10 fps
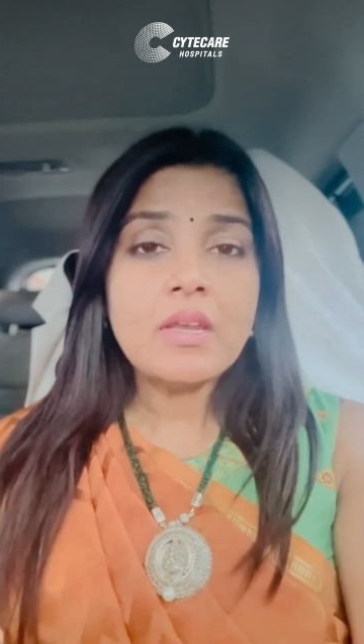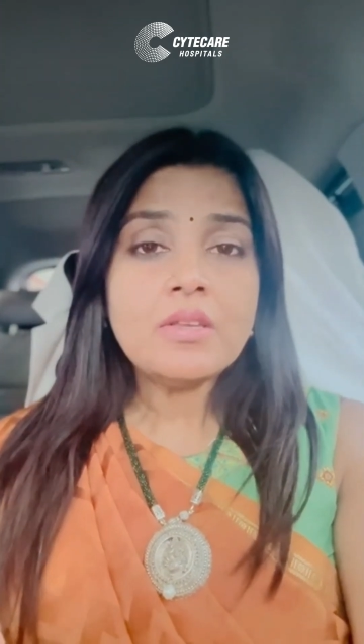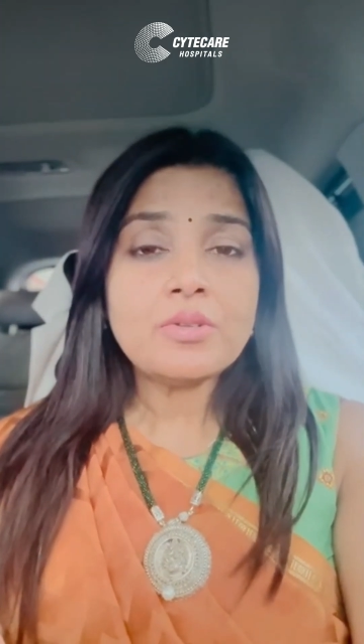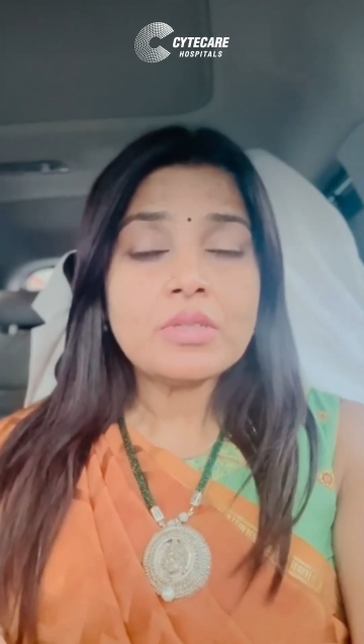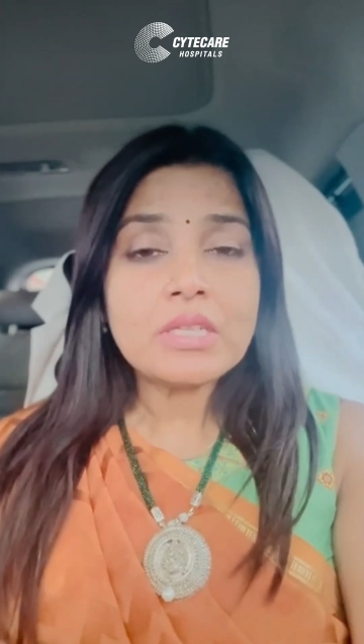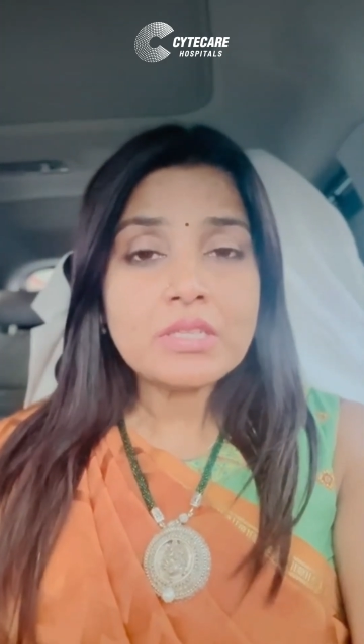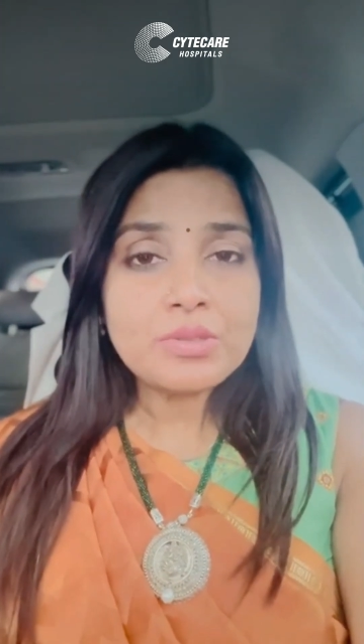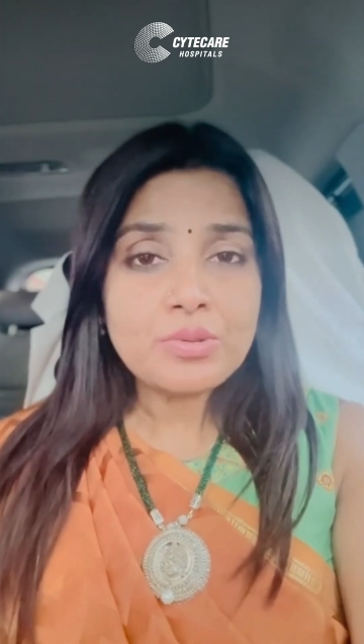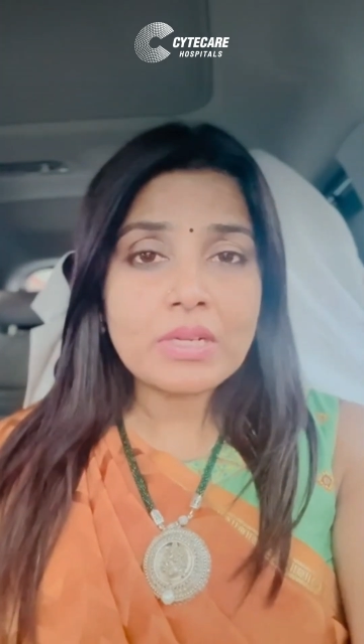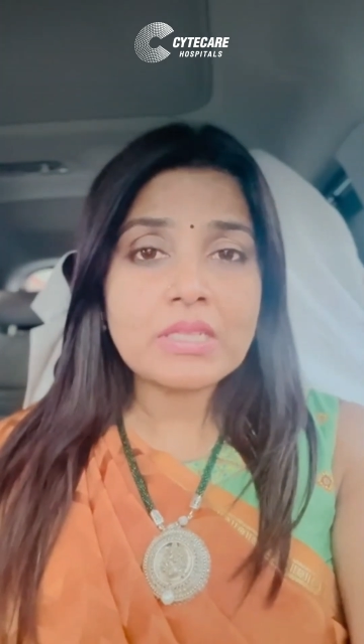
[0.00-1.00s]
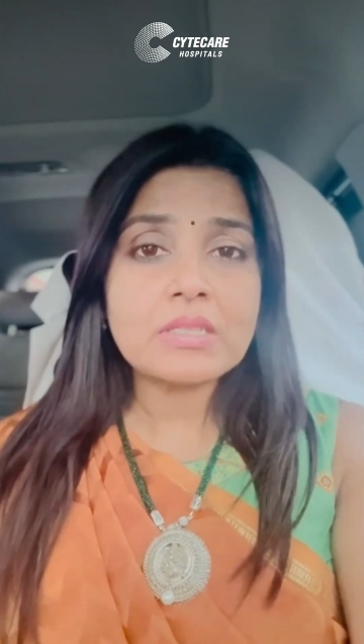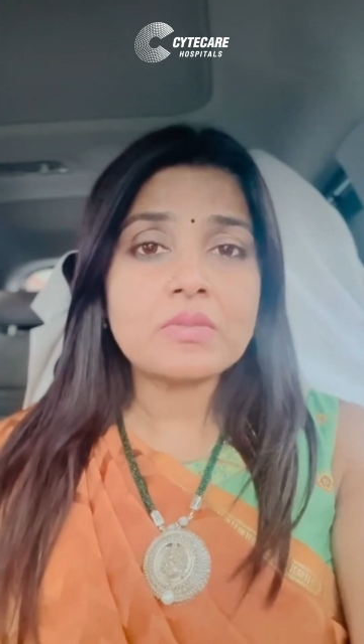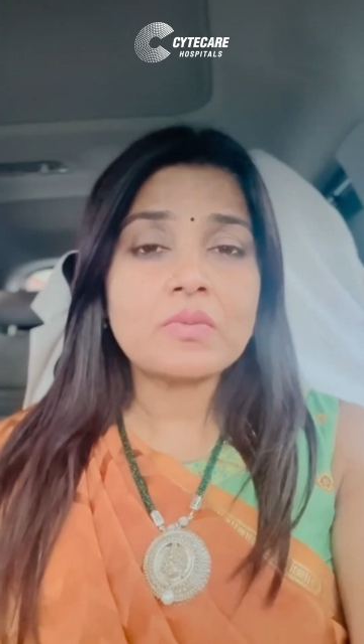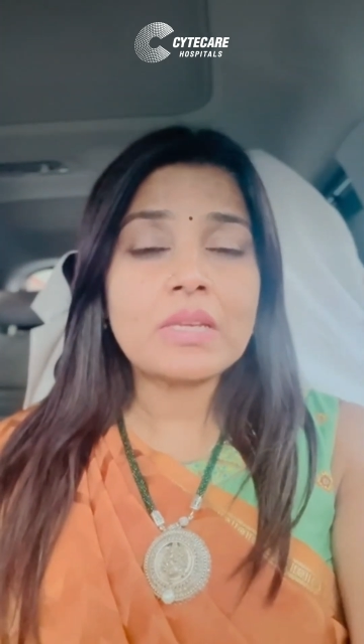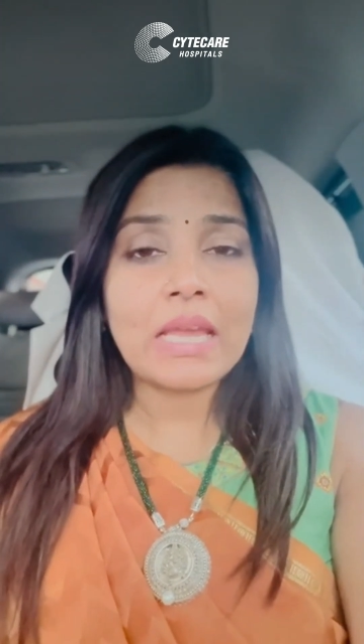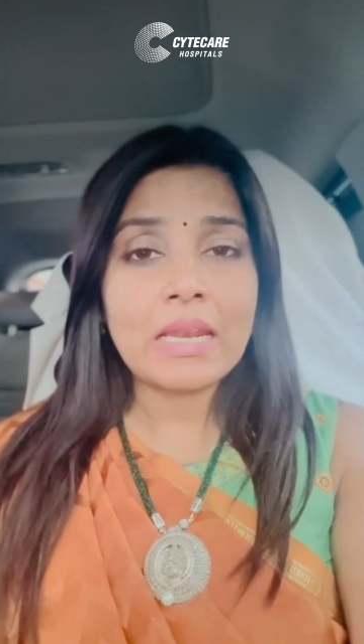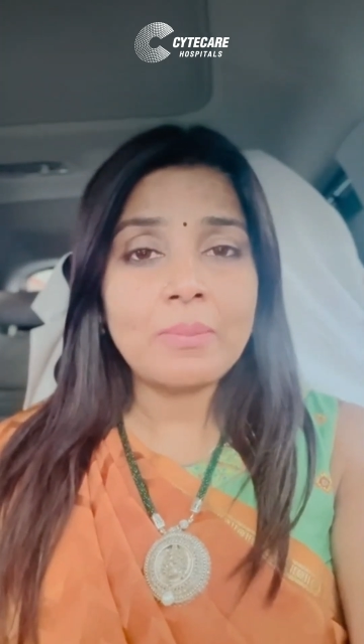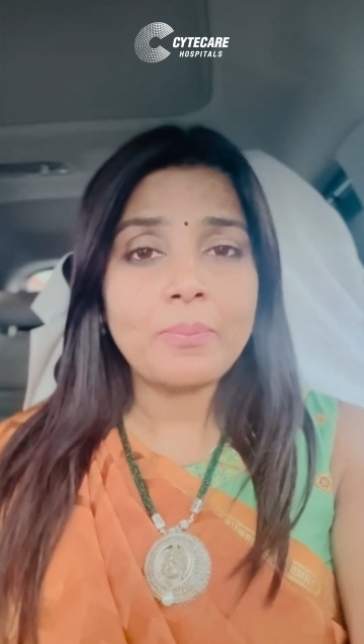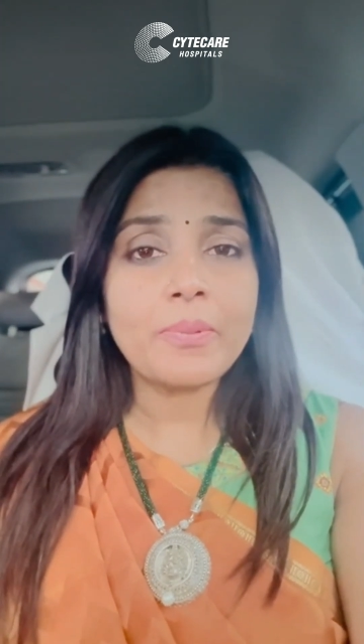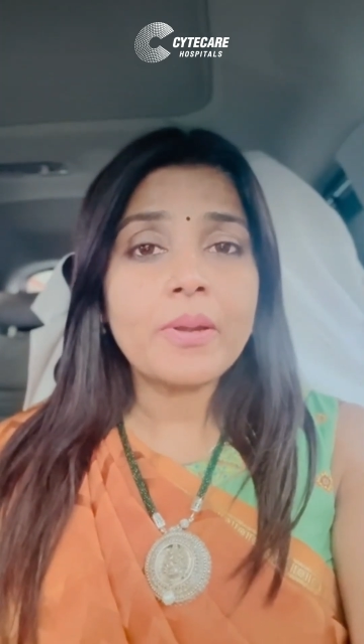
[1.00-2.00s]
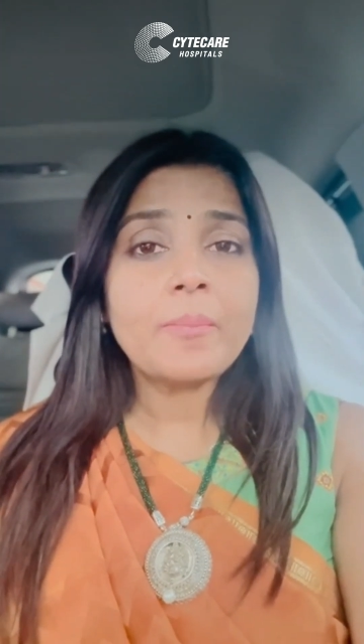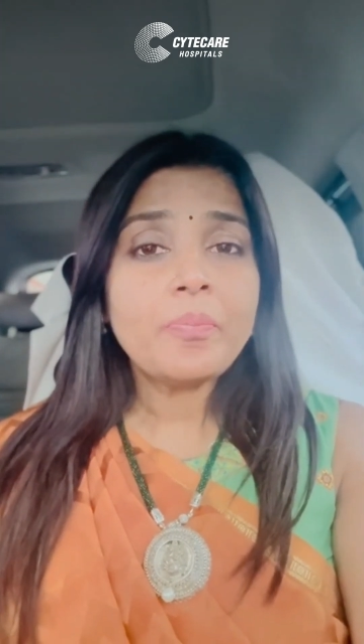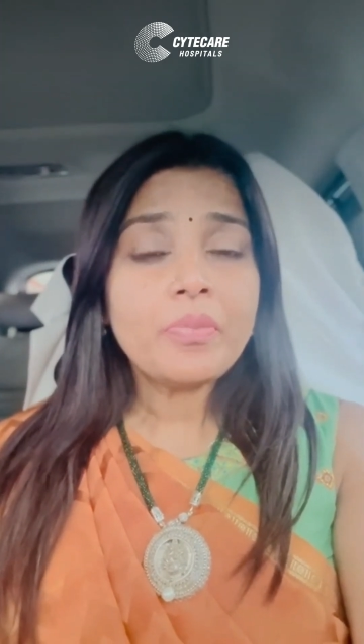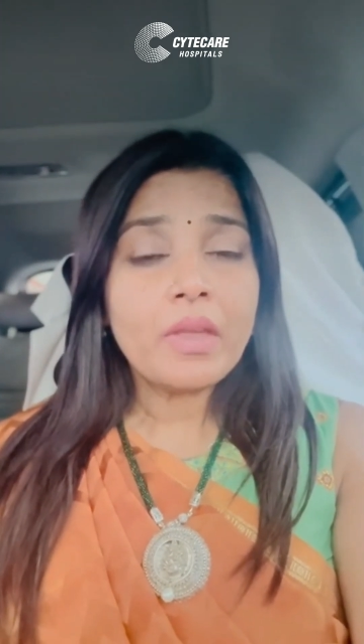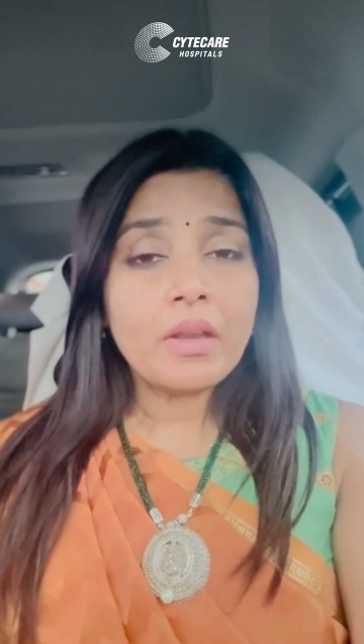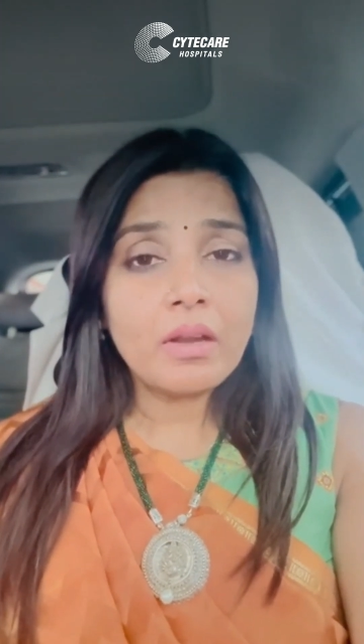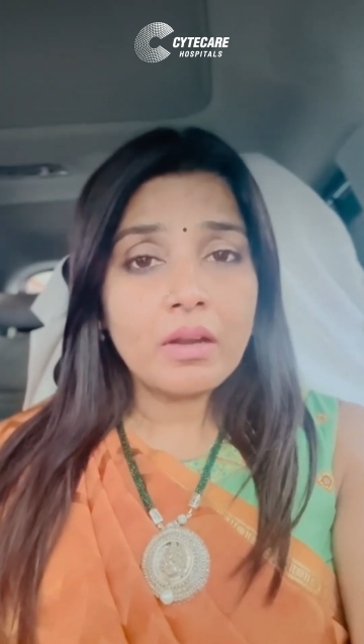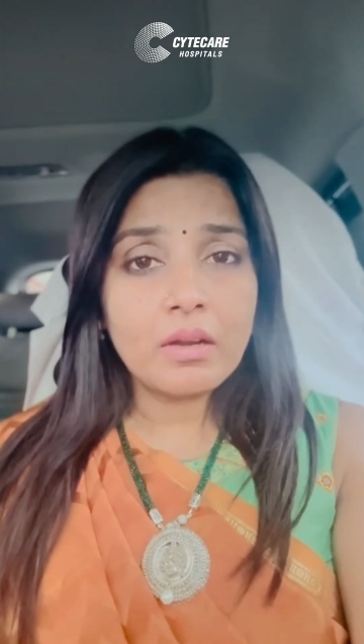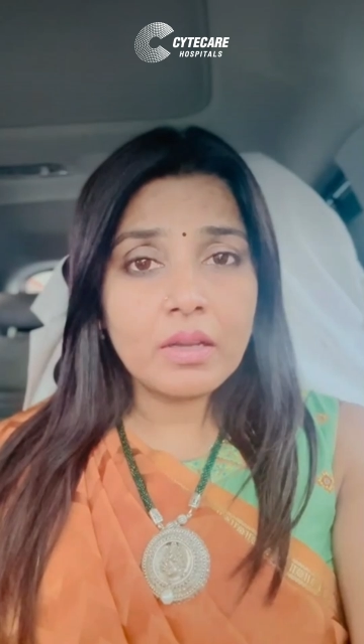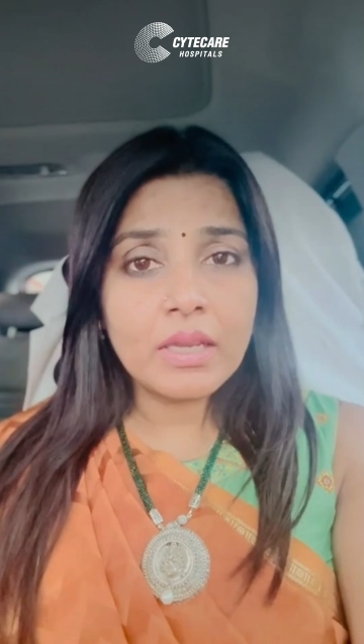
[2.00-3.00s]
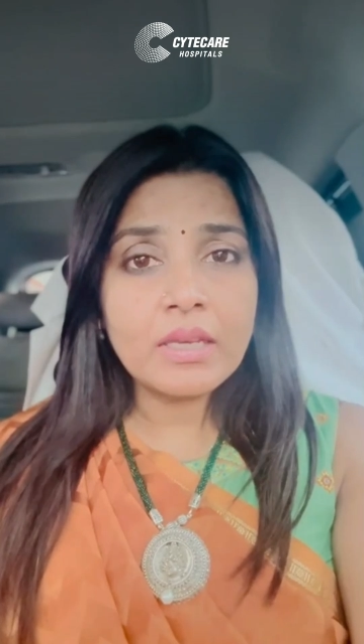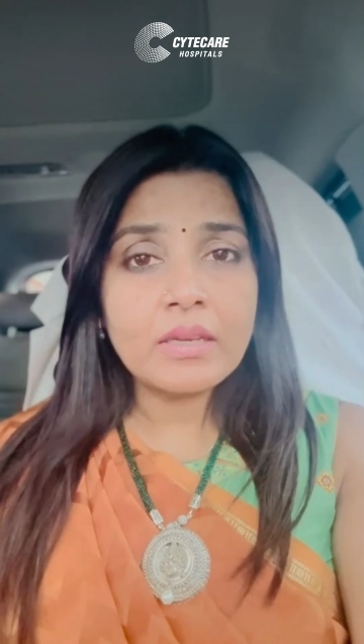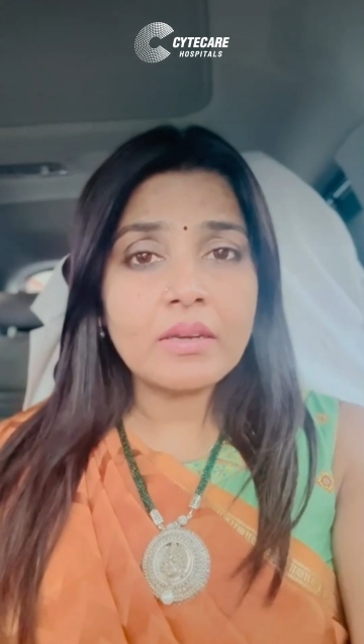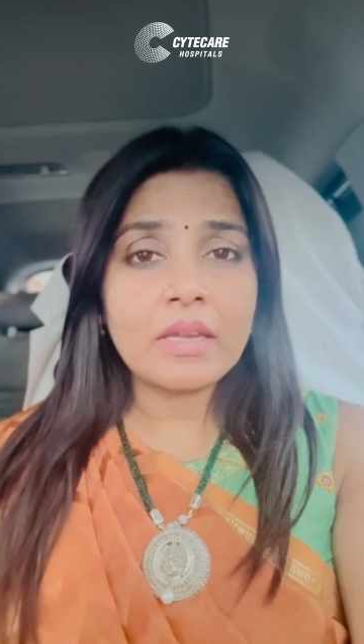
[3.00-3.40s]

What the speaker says: So these two tests will help in